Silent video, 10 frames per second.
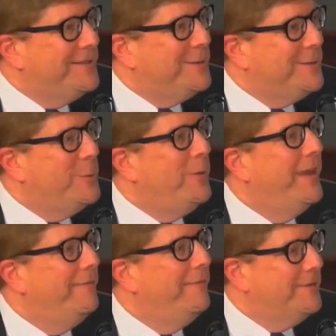go to one
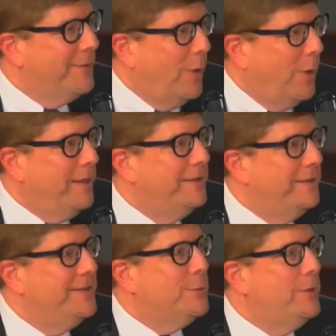school, they have a
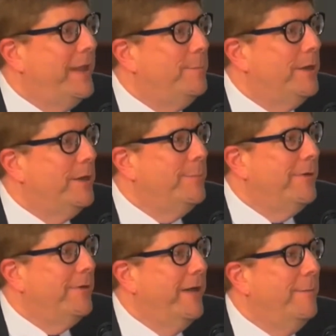quality school
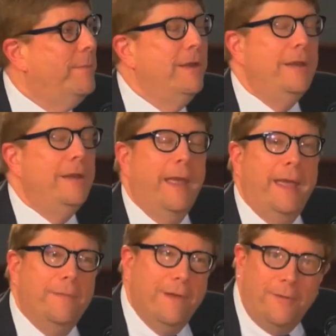library program,
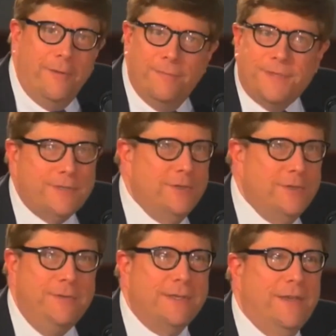and
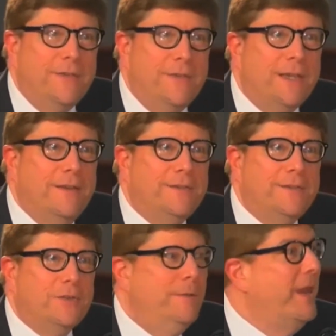students
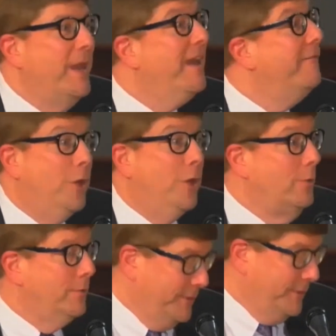on the other side of the
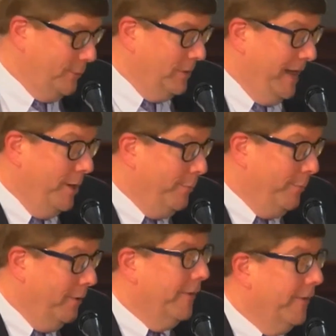street may have no
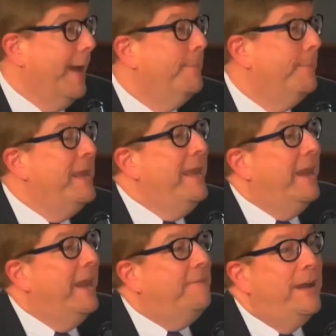school library
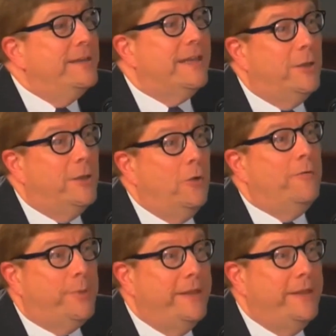program. And I
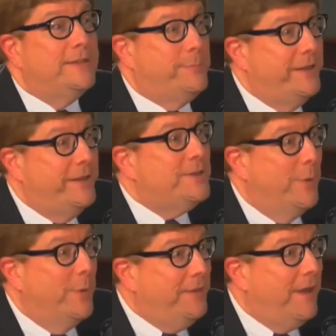find as I go
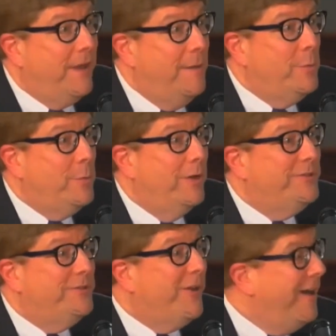from place to place
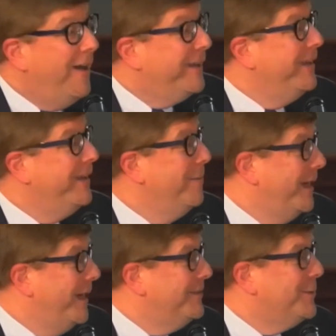around the Commonwealth
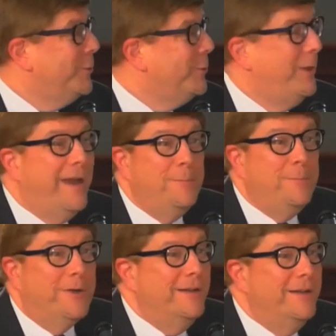talking about
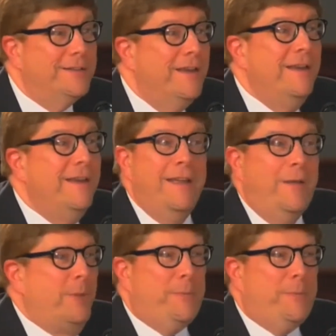school libraries,